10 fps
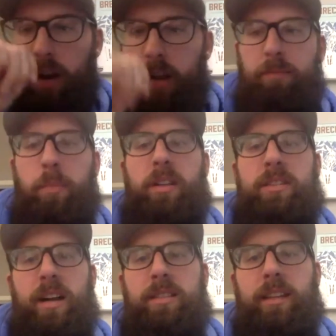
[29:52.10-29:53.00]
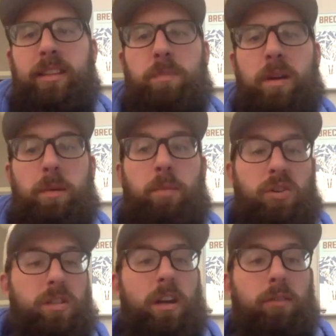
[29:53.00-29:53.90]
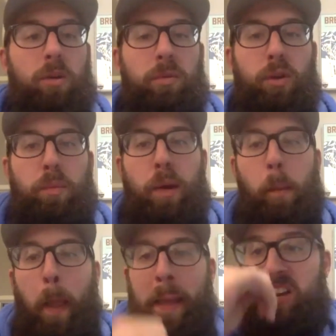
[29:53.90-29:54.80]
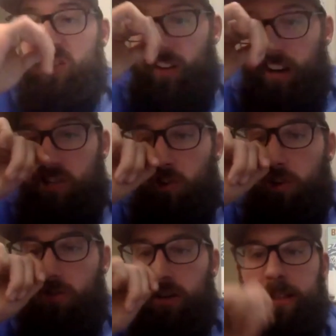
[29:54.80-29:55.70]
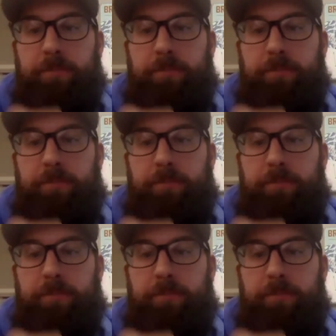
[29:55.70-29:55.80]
but it sounds like this might be pushing the envelope a little bit. So can I show you an option